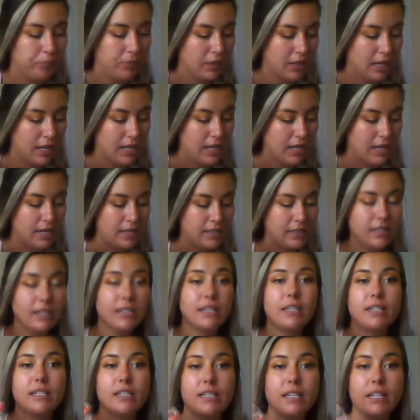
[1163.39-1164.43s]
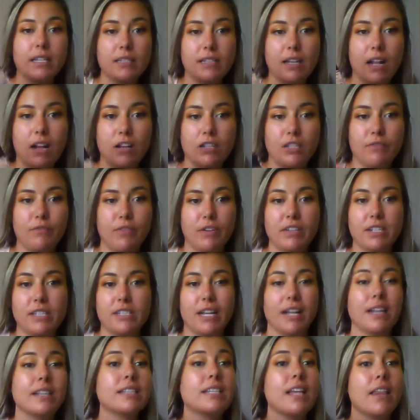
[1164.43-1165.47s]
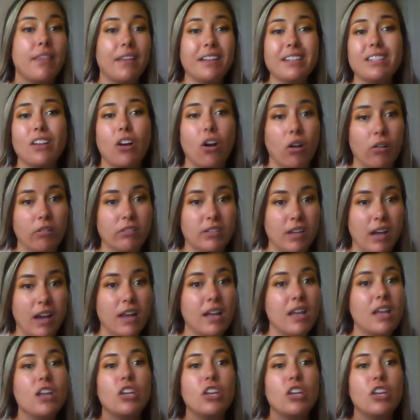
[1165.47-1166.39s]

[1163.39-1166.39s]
It is $6.50. That's at Ulta.